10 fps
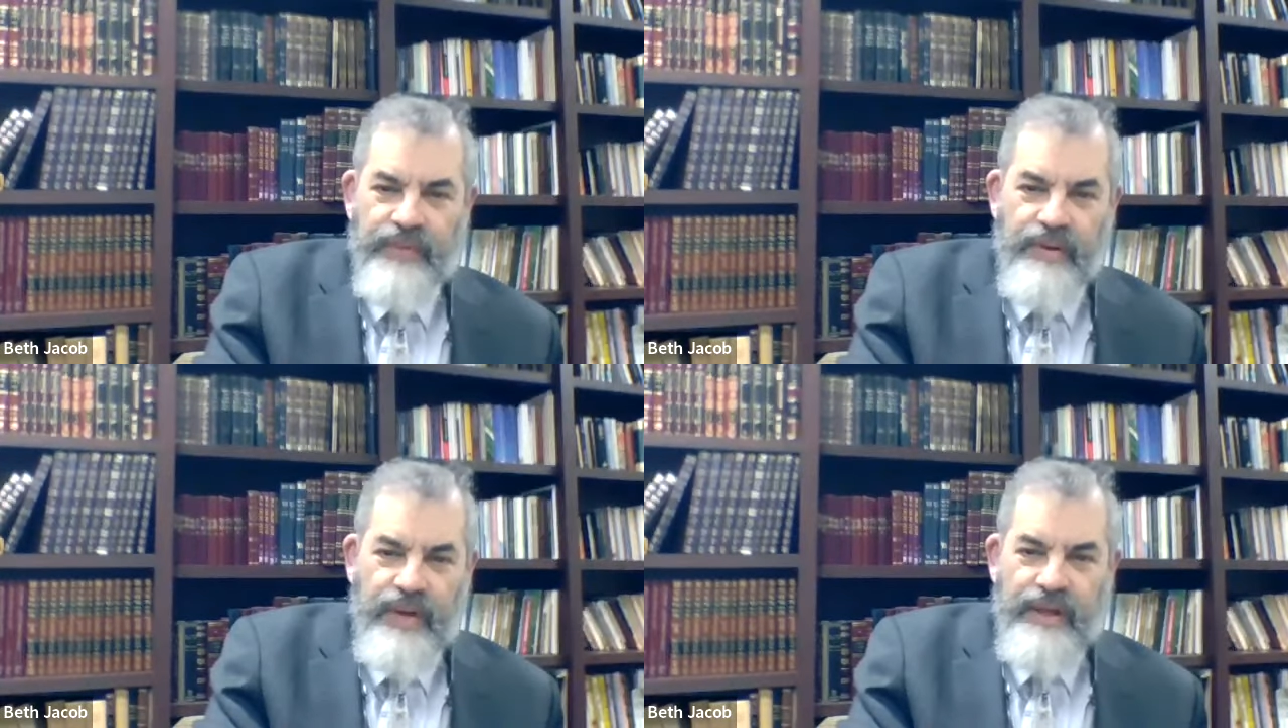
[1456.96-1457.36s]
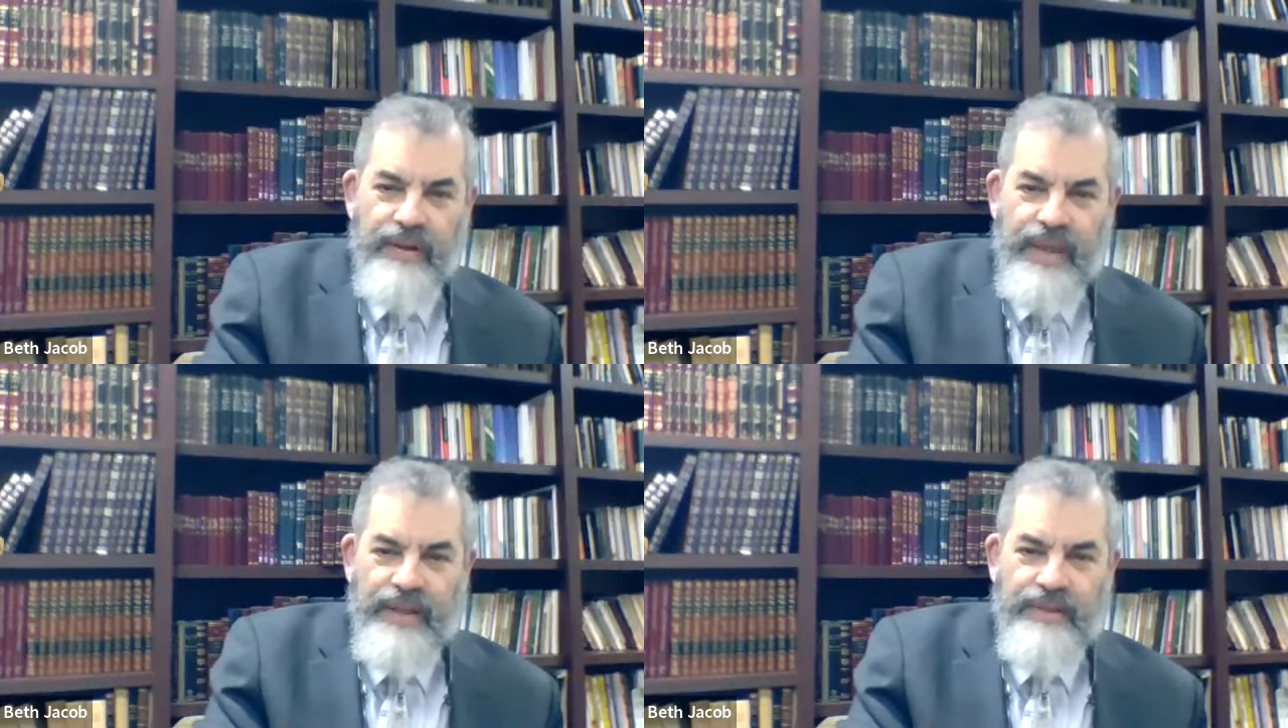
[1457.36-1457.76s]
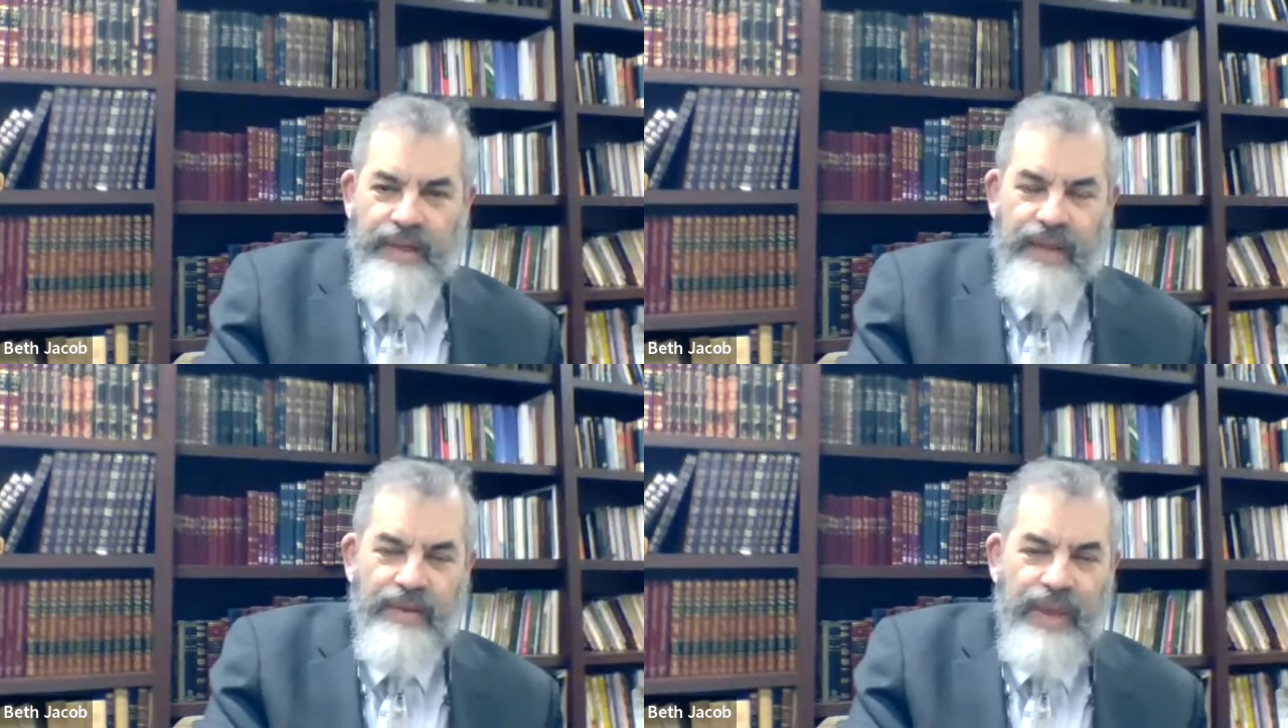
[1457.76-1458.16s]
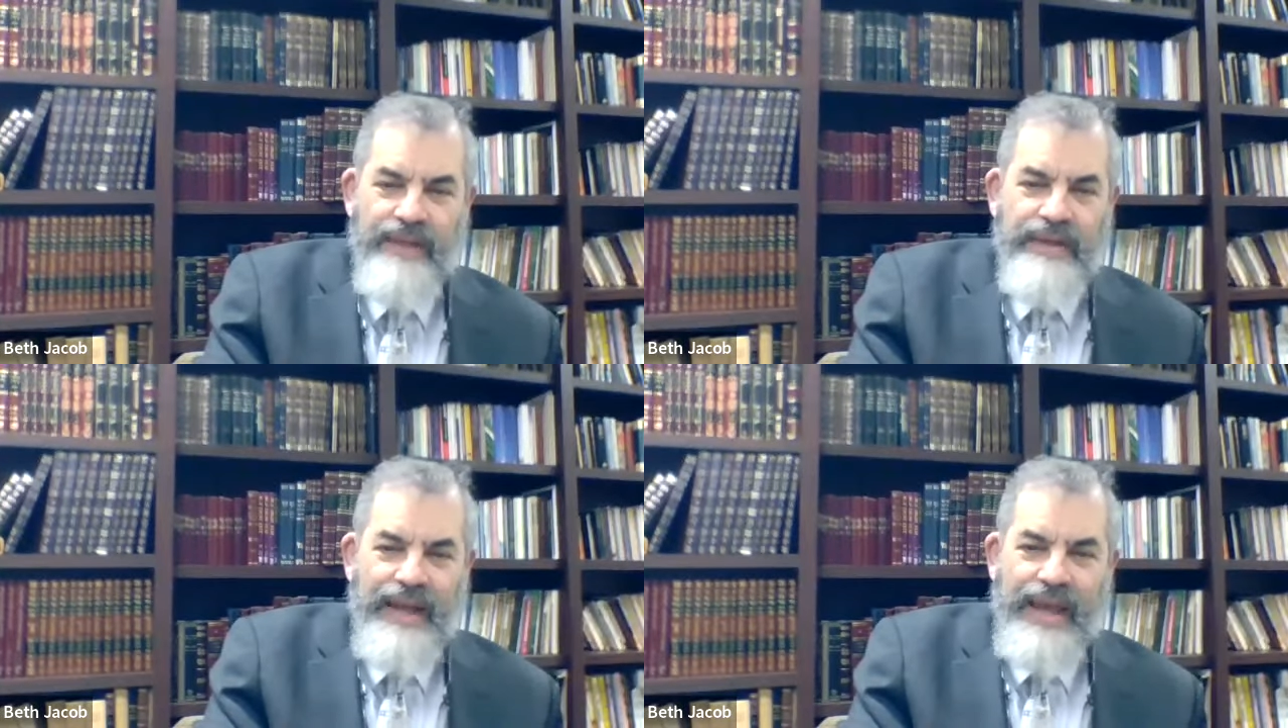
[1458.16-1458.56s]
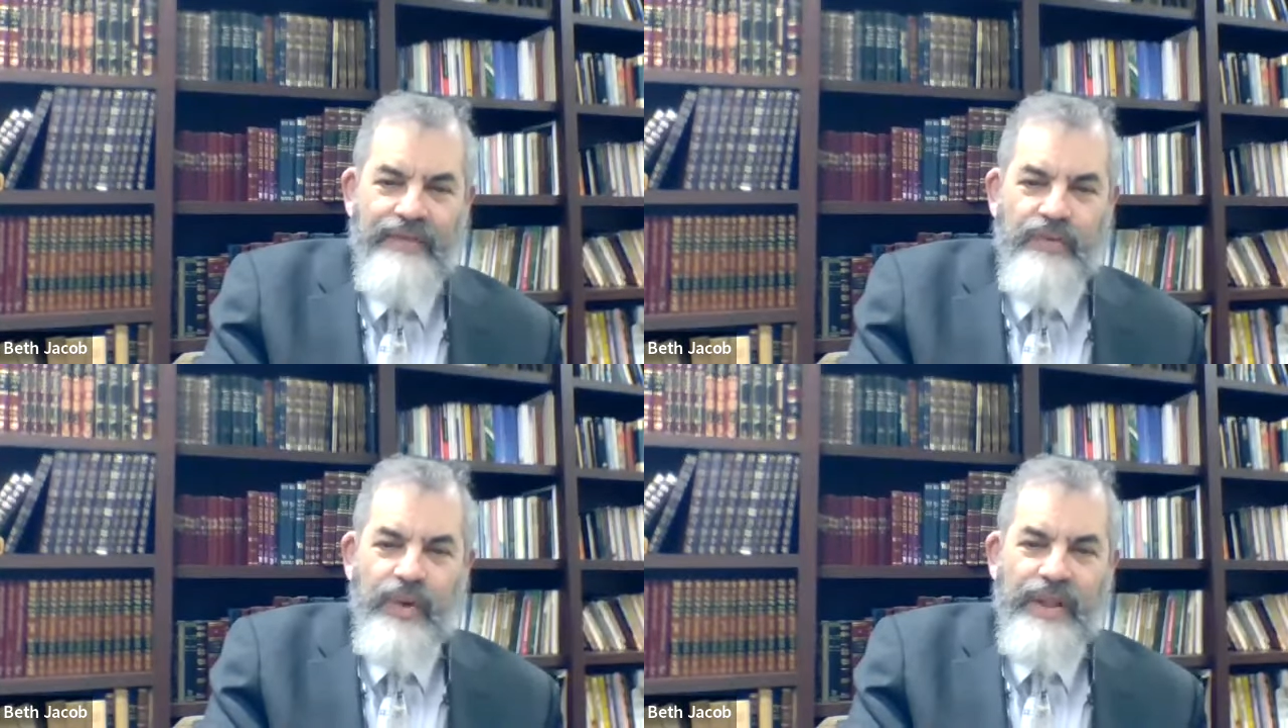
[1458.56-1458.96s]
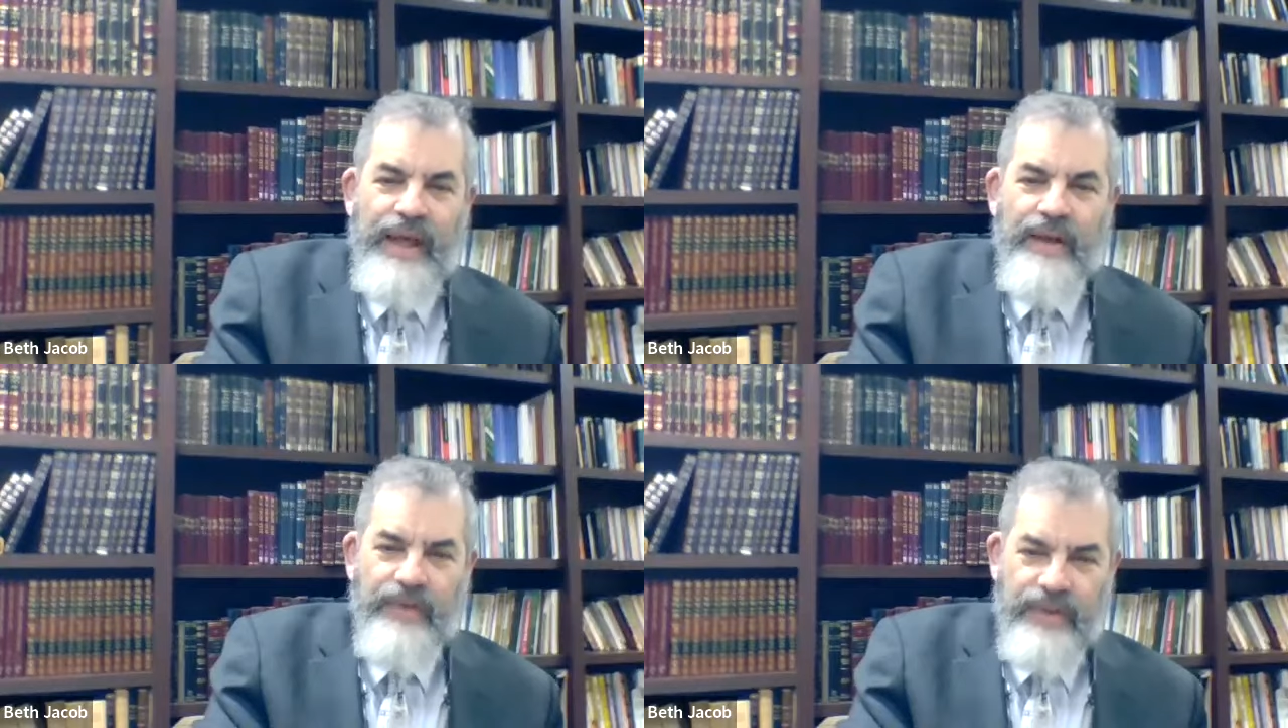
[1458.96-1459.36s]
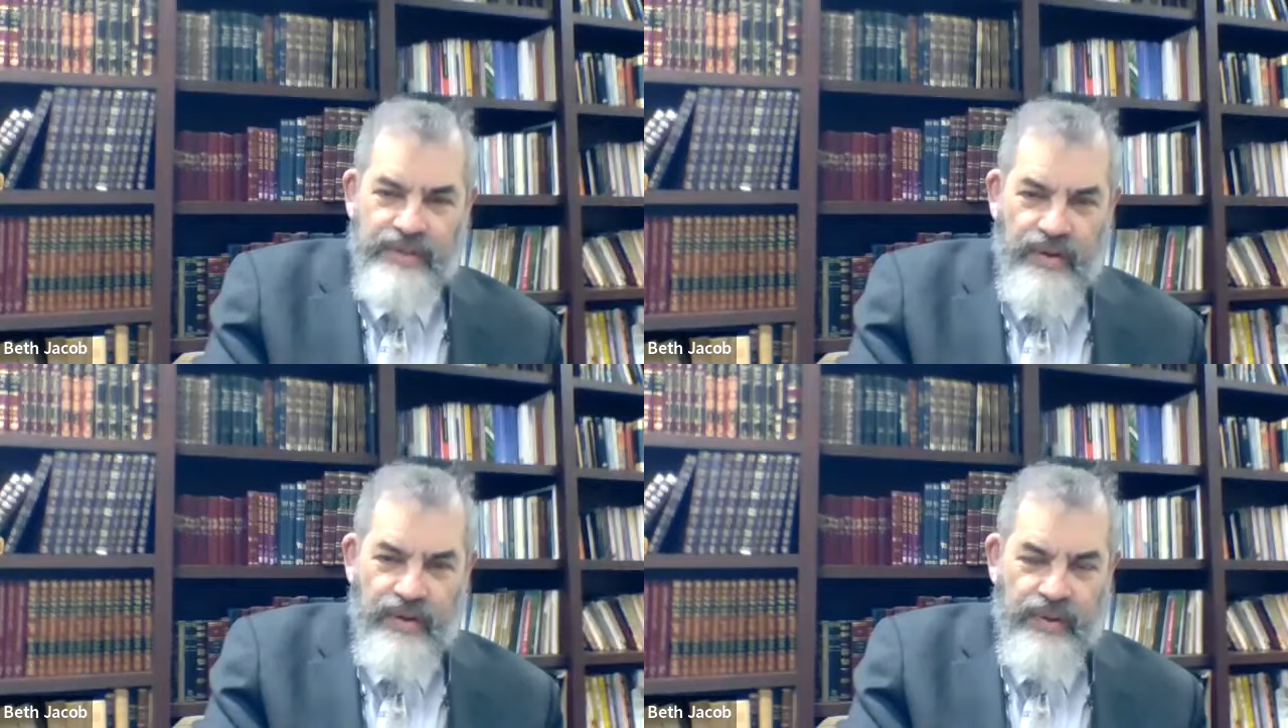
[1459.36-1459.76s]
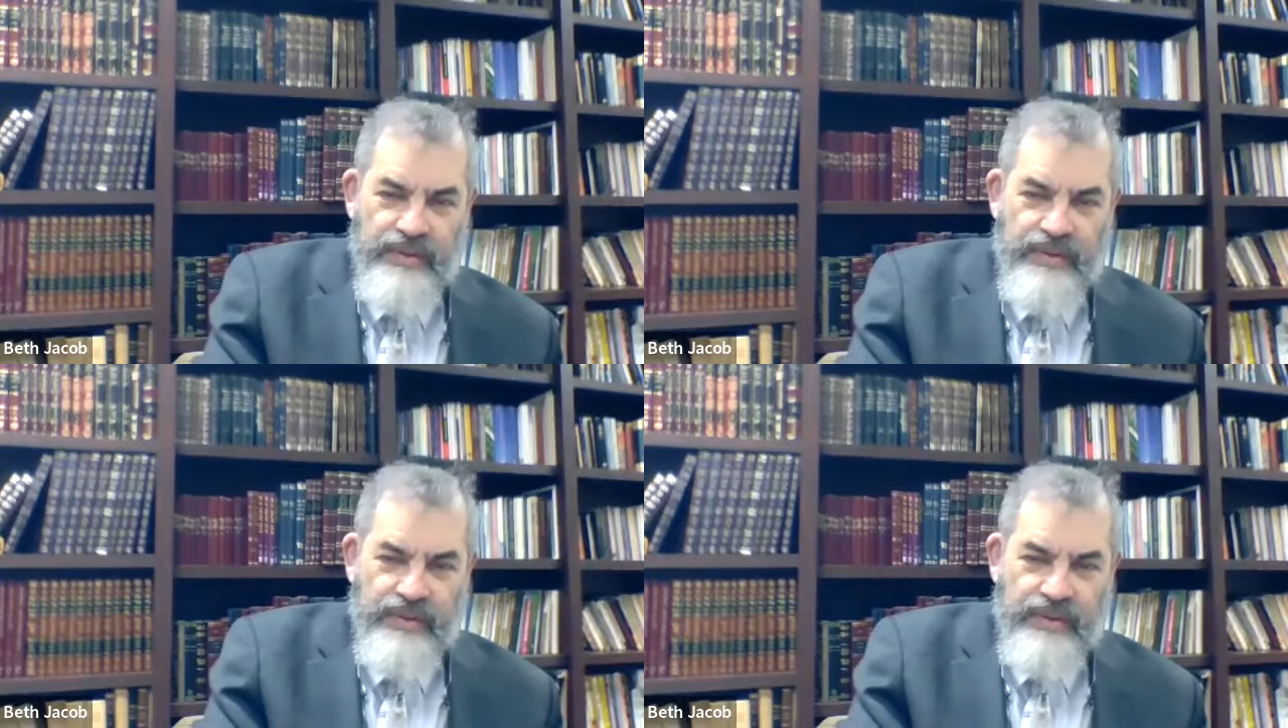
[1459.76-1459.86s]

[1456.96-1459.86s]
Right? You can't, you can't deny even one letter in the Torah,